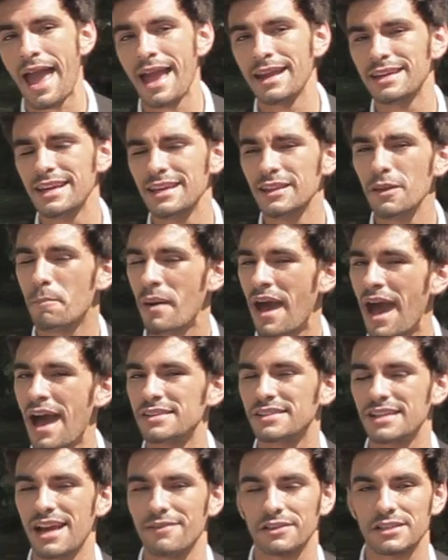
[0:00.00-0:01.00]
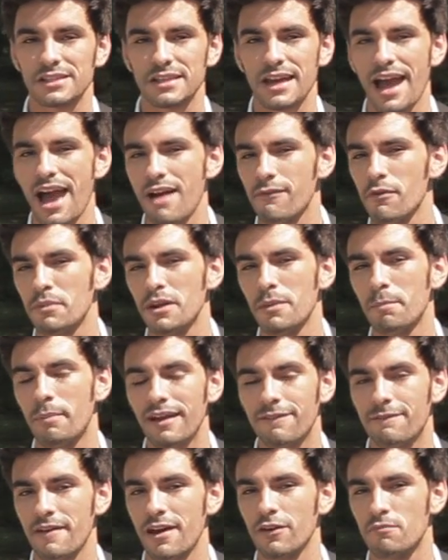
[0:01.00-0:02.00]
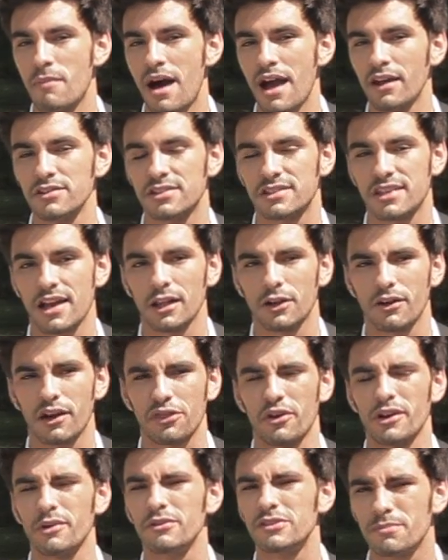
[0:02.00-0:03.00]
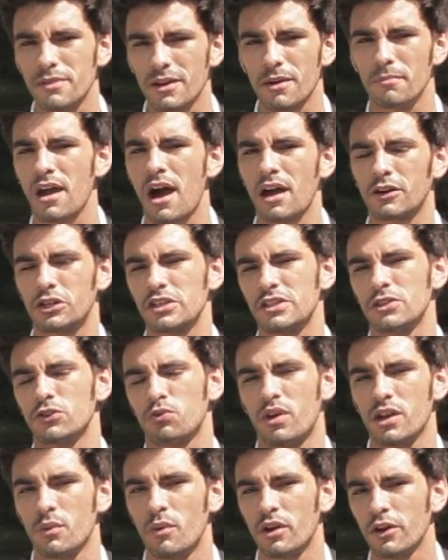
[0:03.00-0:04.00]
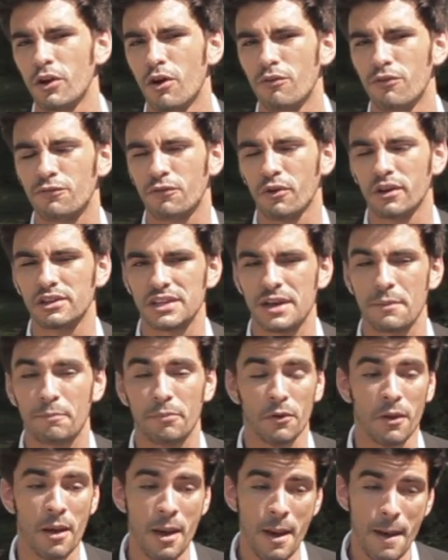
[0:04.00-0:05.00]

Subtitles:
And in the past, I have to say, I haven't been a big fan of Miles Teller. I thought he was a bit obnoxious in 21 and Over, for example.